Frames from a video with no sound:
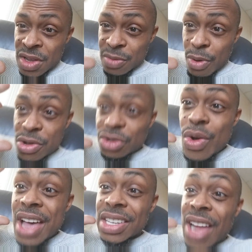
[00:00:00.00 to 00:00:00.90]
is a person
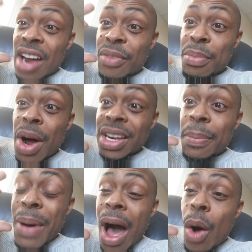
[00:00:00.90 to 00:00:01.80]
who has a lot of money,
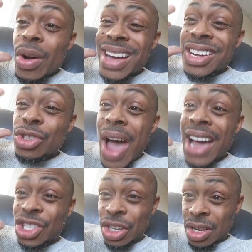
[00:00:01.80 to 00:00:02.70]
power, and
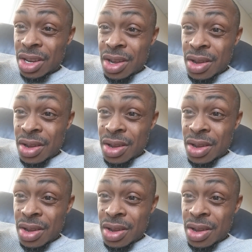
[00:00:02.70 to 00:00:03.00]
attraction.